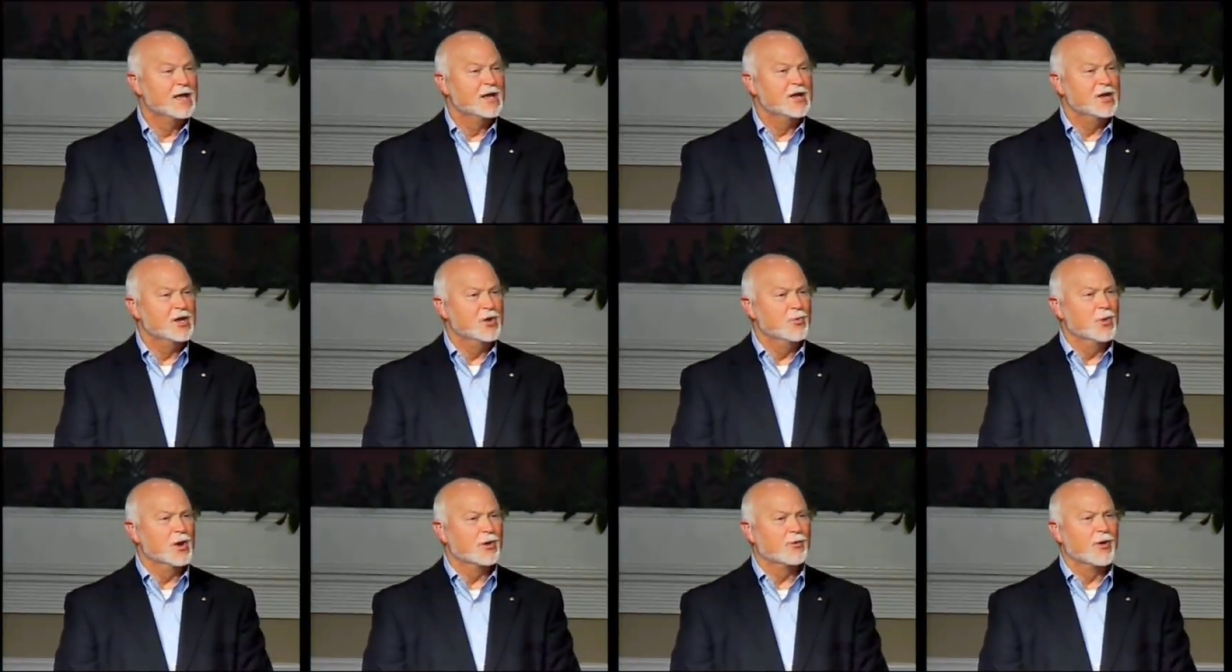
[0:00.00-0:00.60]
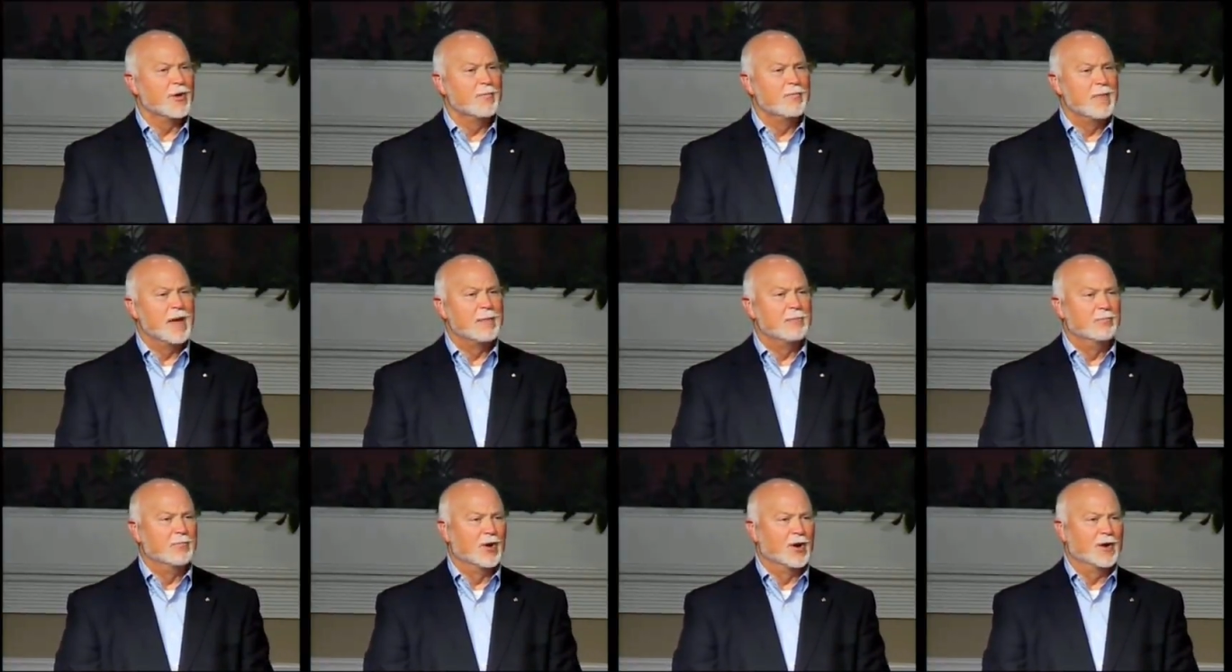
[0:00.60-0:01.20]
You will
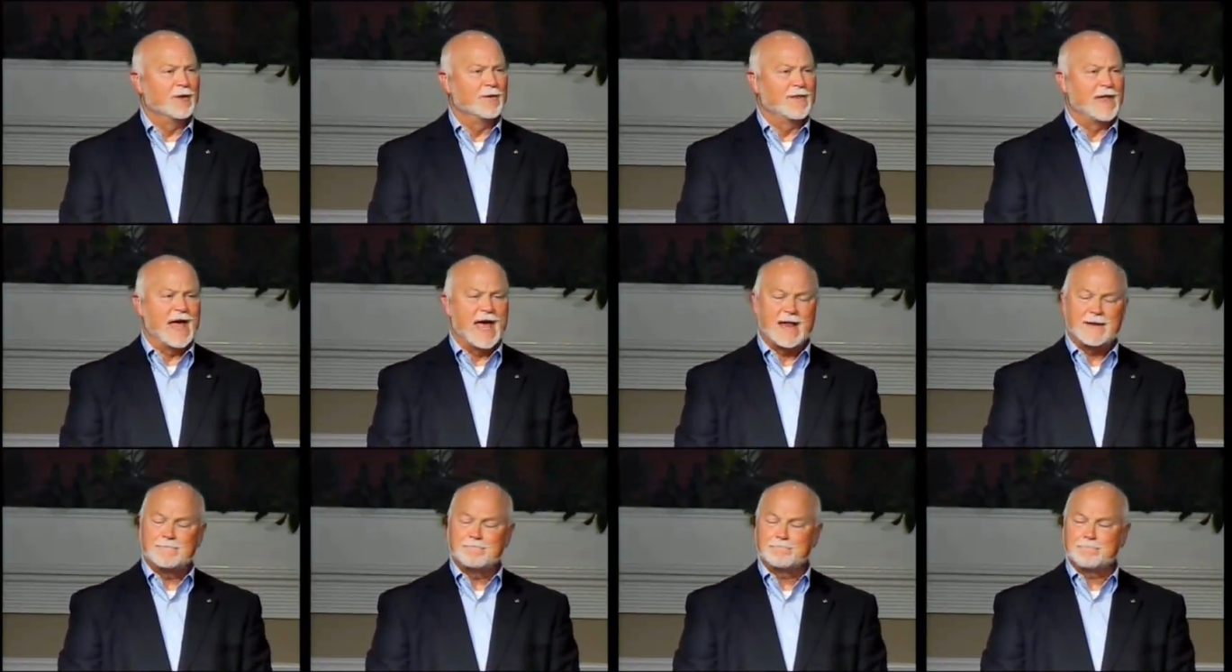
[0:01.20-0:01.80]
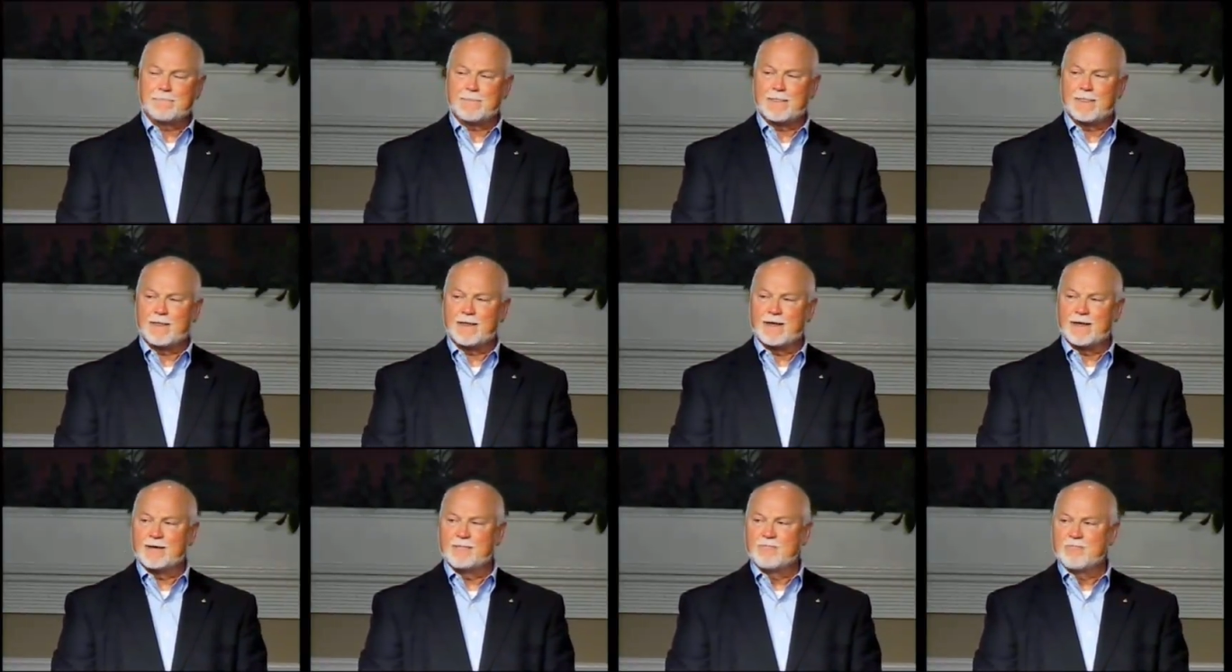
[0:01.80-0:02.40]
remember that
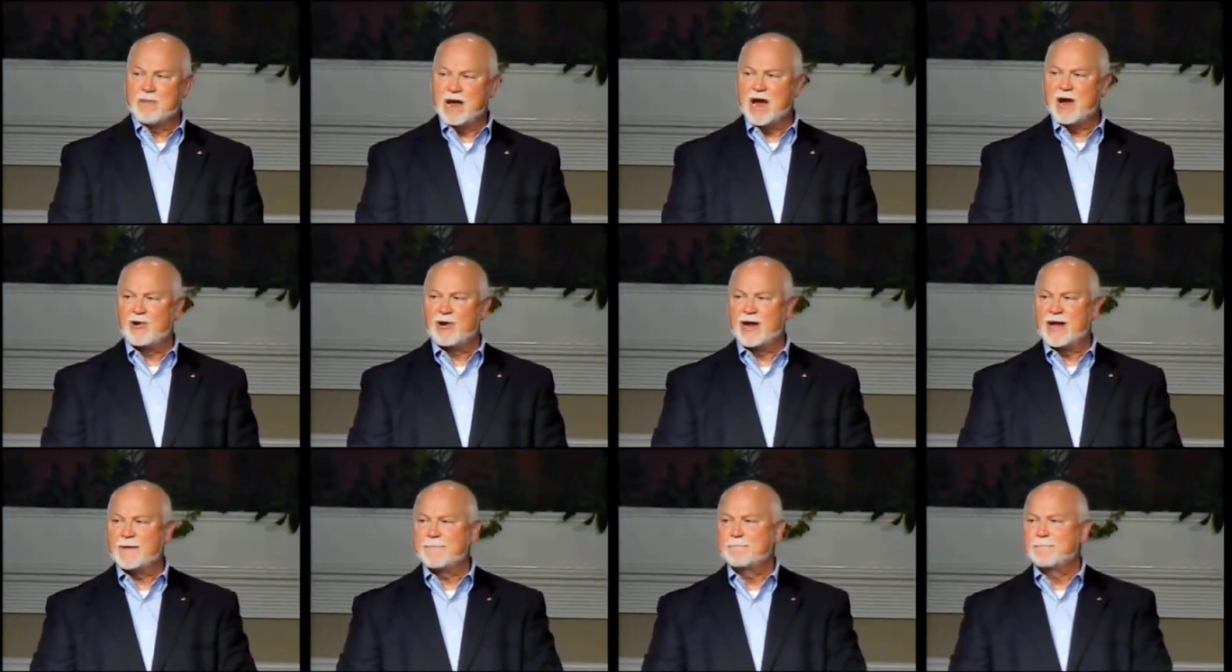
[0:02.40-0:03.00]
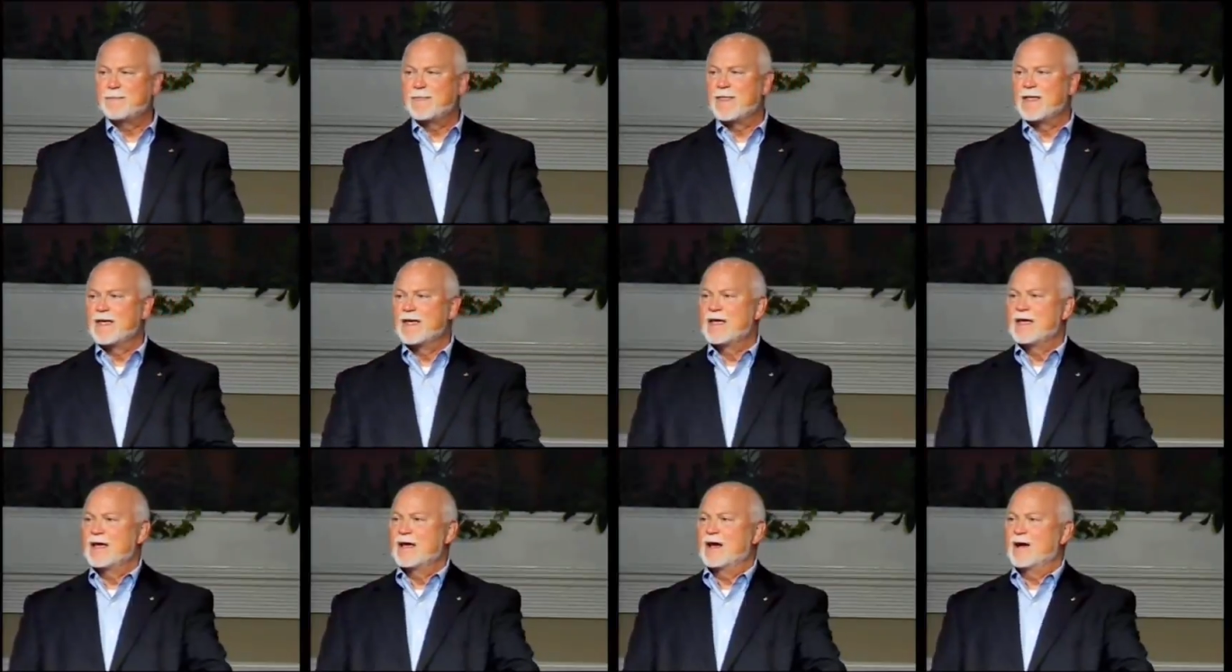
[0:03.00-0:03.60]
Mary
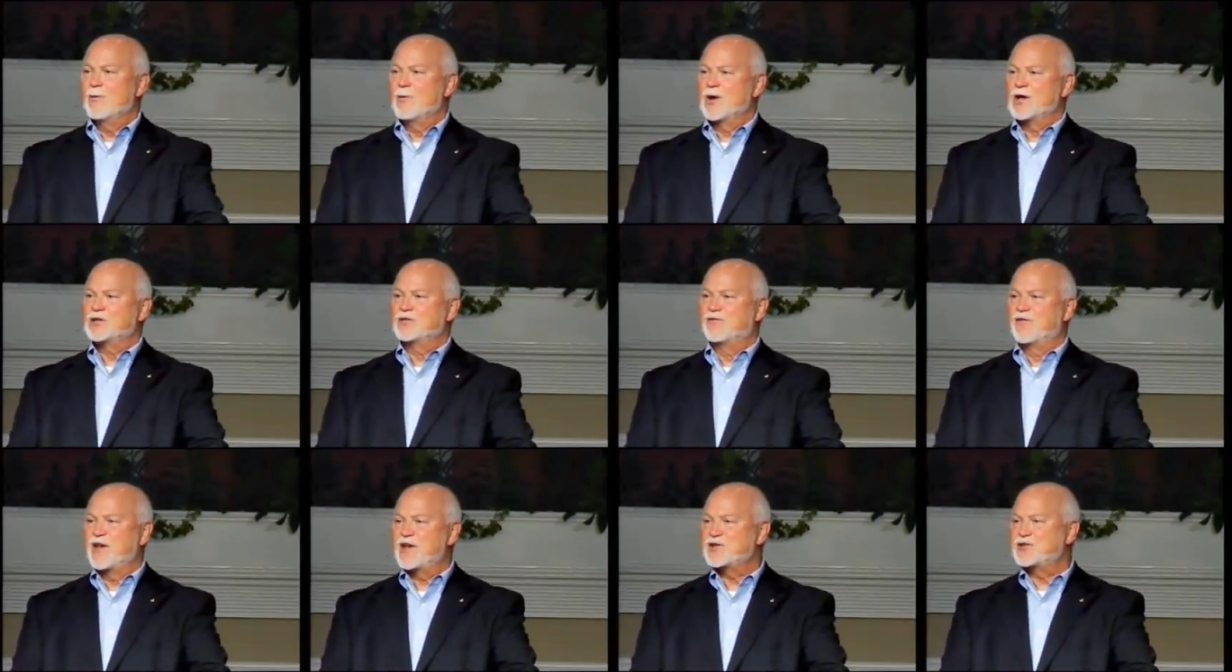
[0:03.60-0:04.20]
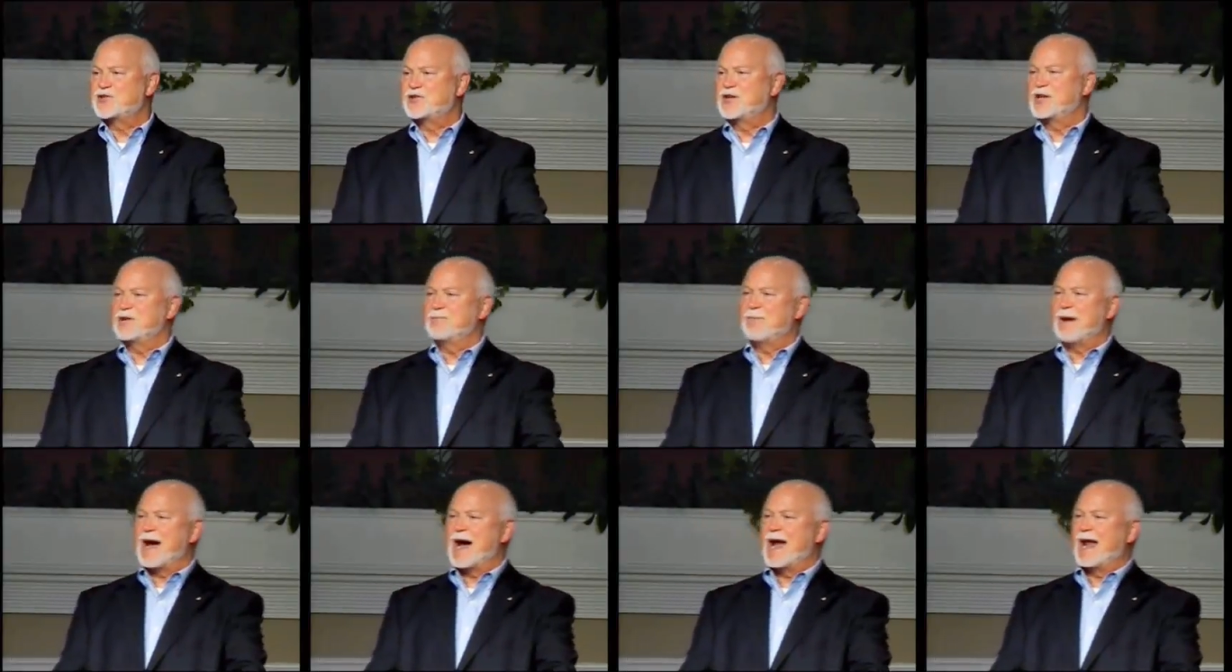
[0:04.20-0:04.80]
uh, was visited
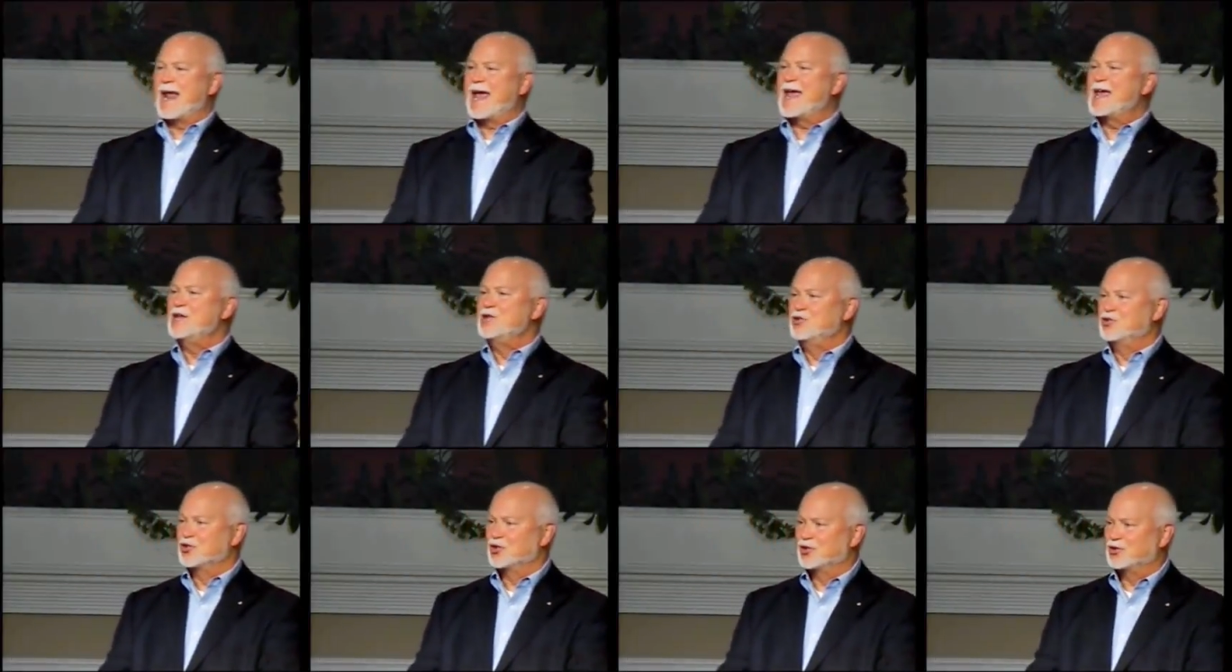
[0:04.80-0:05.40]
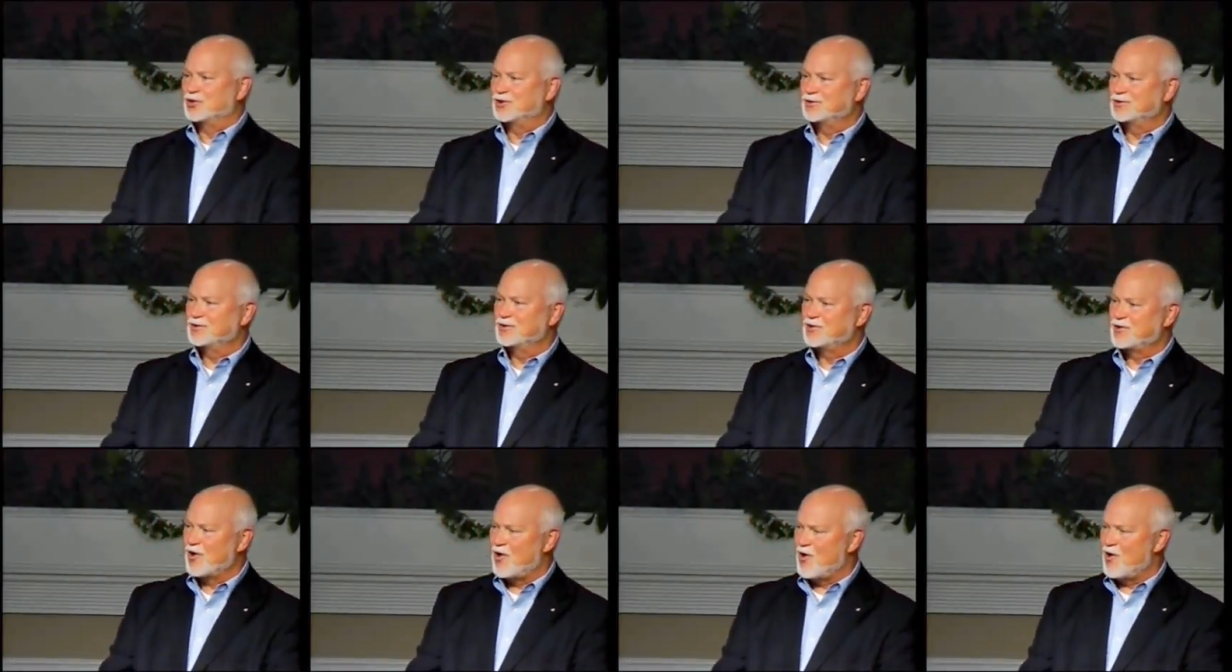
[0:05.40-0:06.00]
by an angel
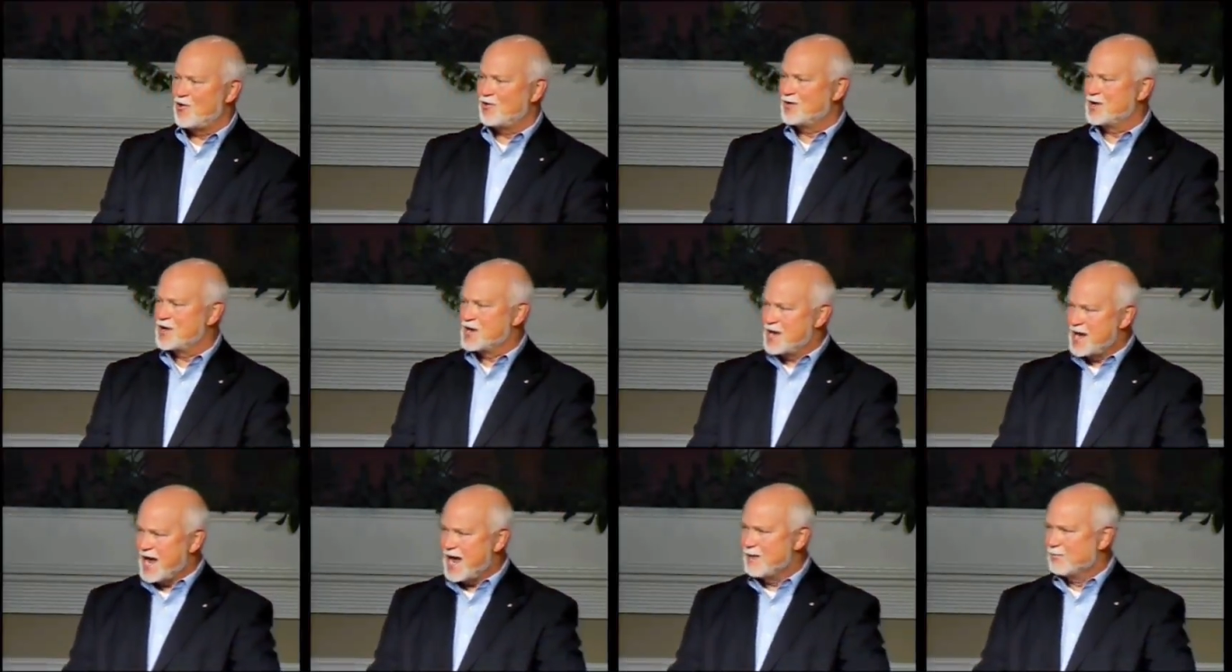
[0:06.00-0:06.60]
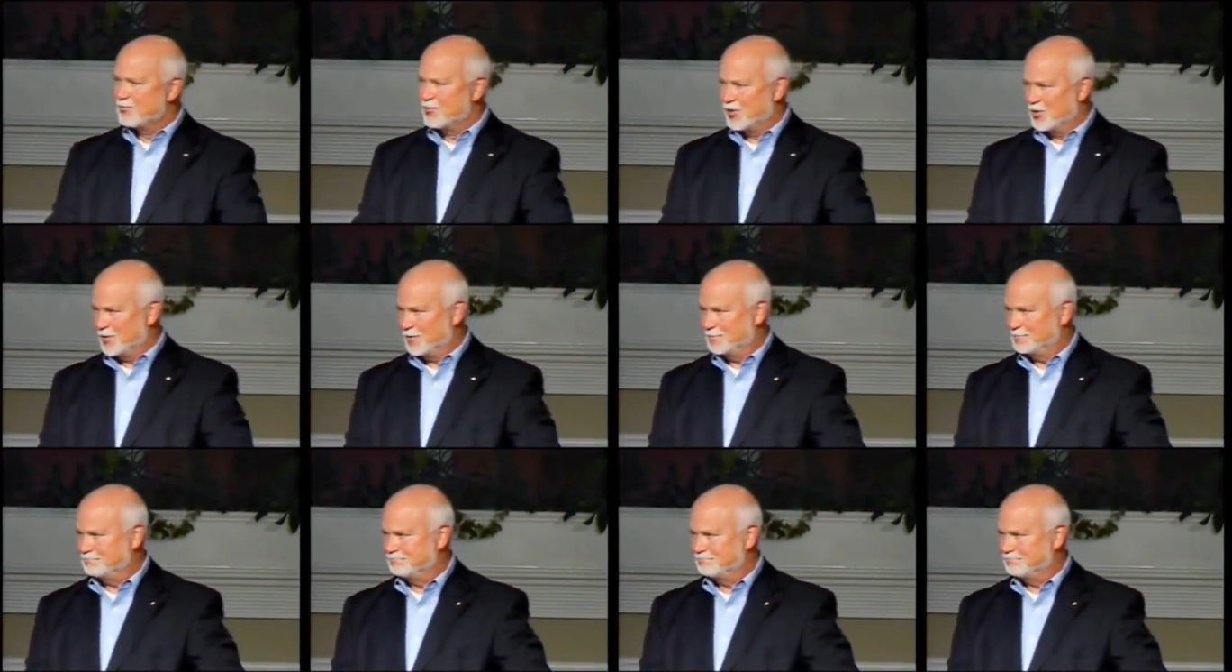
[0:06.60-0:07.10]
called Gabriel.